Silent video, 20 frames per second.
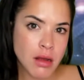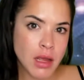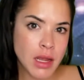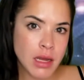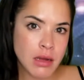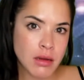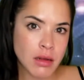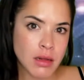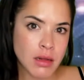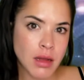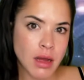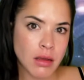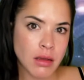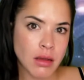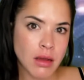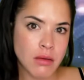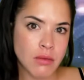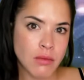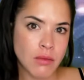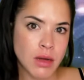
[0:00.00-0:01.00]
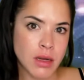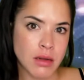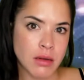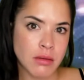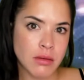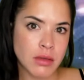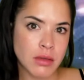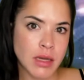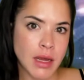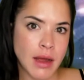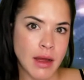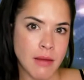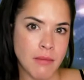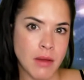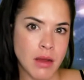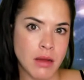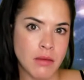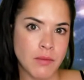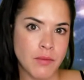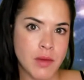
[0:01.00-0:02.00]
8 o'clock at what
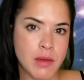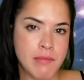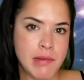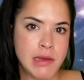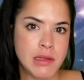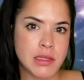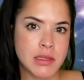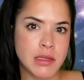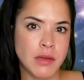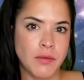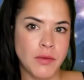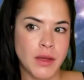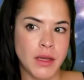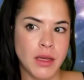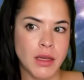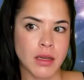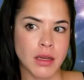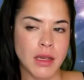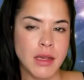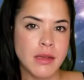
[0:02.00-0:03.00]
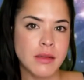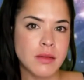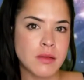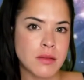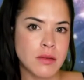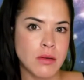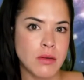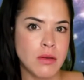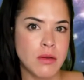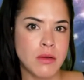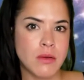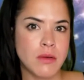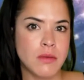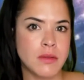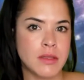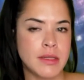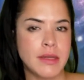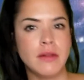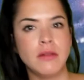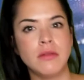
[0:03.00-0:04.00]
time? Pacific,
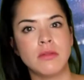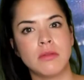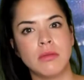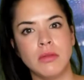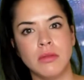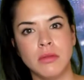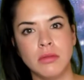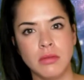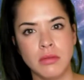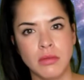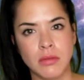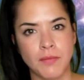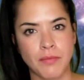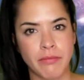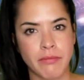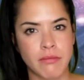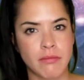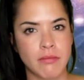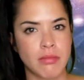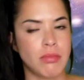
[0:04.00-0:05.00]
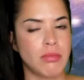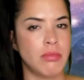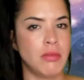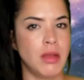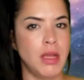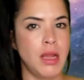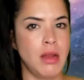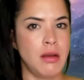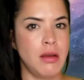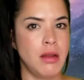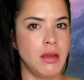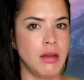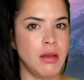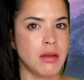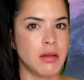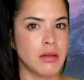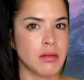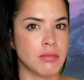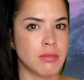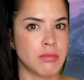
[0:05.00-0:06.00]
Eastern, Central,
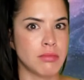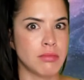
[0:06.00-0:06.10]
India.